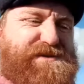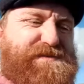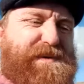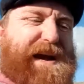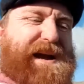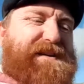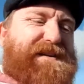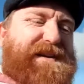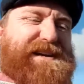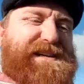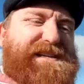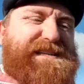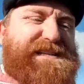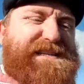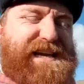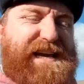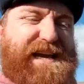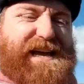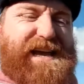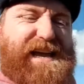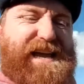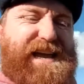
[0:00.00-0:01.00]
is where I
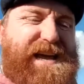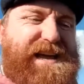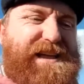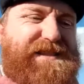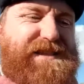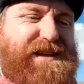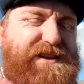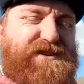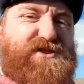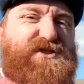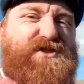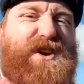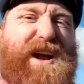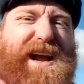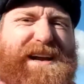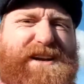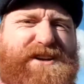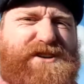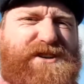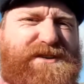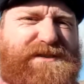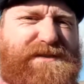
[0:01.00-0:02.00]
see the
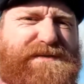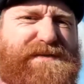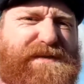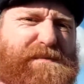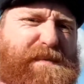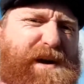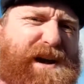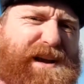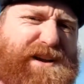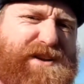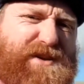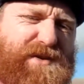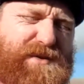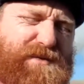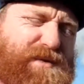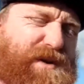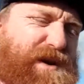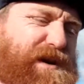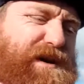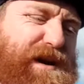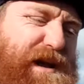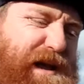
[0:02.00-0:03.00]
attraction for
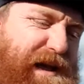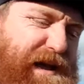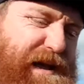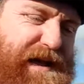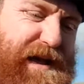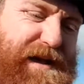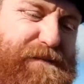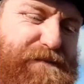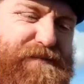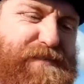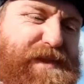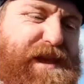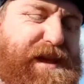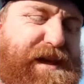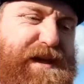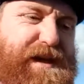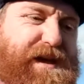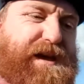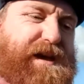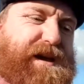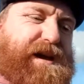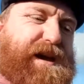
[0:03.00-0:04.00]
Michael.
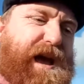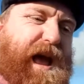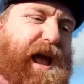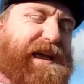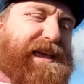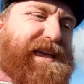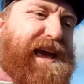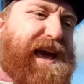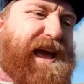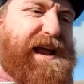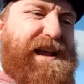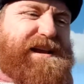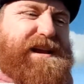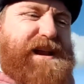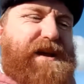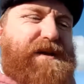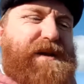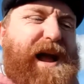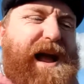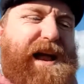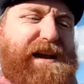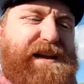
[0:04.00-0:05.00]
Again,
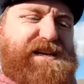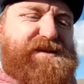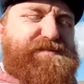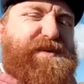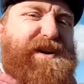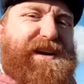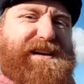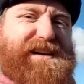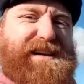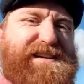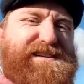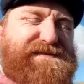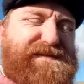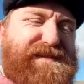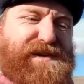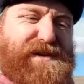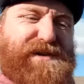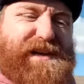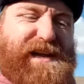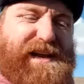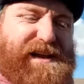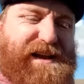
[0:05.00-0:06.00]
Alex Bradley's
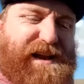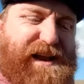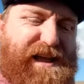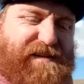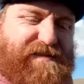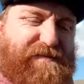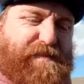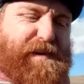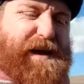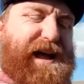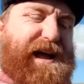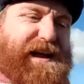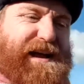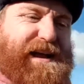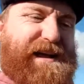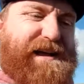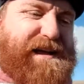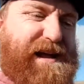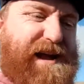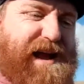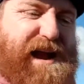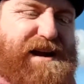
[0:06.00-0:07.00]
filled in at left back.
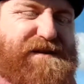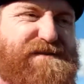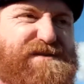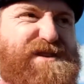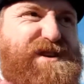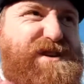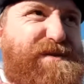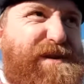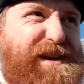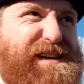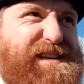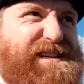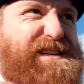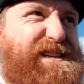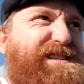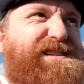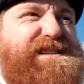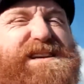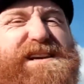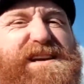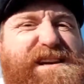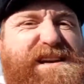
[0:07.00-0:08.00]
Aaron
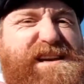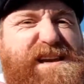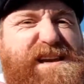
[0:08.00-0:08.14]
Lewis,